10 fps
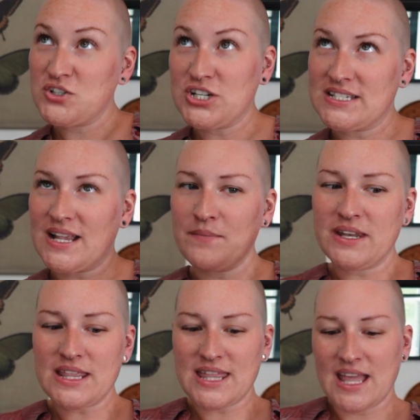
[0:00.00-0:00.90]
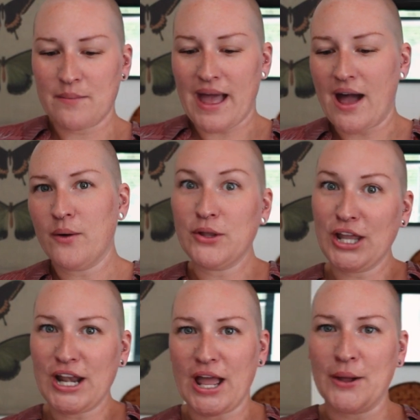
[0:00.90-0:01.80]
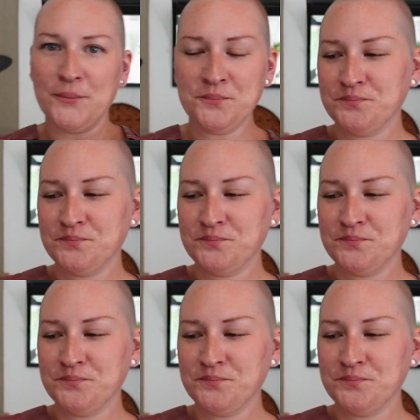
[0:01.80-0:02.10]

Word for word: just something to think about you know